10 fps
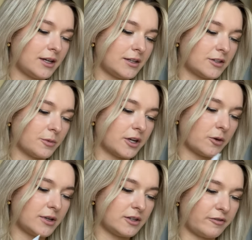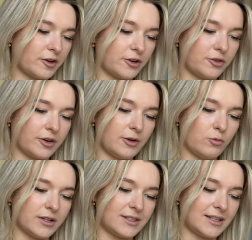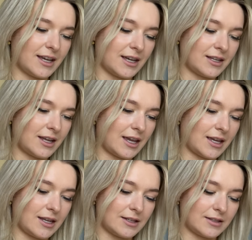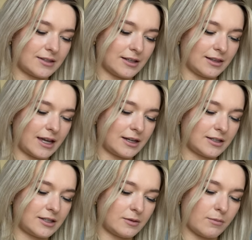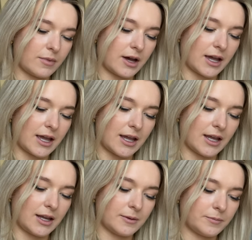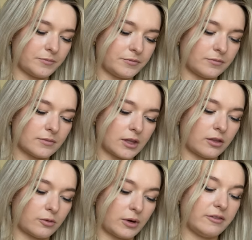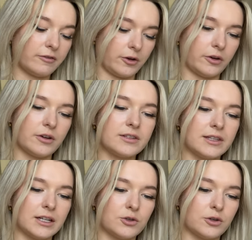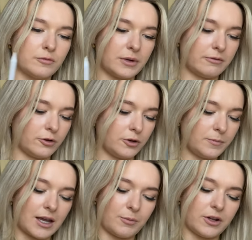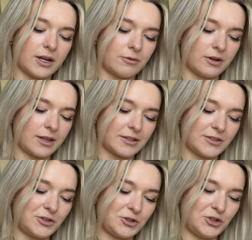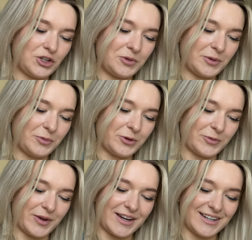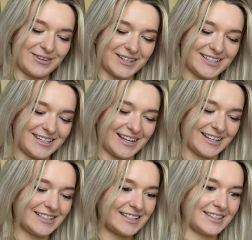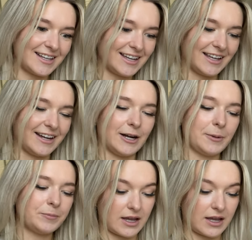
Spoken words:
So I'm gonna go into Photogrid once again and select my three photos that I took of my room. And we're gonna get rid of that stupid watermark once again. See you later.